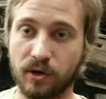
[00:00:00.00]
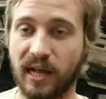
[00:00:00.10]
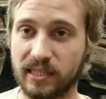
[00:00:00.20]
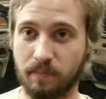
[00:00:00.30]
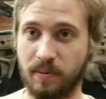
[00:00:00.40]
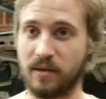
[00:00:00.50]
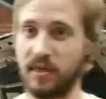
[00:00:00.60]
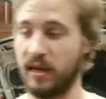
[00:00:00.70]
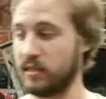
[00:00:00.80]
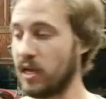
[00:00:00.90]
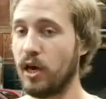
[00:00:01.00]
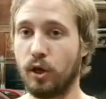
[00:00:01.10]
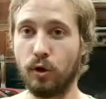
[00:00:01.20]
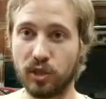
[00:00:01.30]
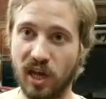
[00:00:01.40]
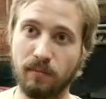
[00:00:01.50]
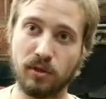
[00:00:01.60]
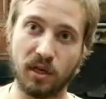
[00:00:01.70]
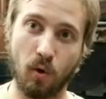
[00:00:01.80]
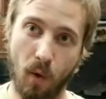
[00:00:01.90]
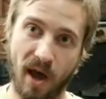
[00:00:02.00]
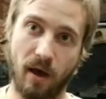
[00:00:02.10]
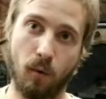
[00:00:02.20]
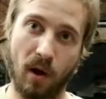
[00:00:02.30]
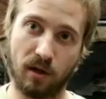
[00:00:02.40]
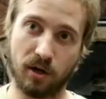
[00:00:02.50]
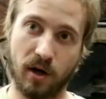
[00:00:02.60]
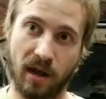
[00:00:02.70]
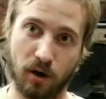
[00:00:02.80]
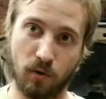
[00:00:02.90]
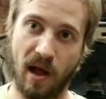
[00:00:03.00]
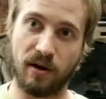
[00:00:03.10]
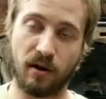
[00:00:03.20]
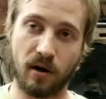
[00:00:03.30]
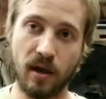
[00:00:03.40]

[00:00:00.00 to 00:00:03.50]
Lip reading: That's the big thing is usually I'm using a welder and a grinder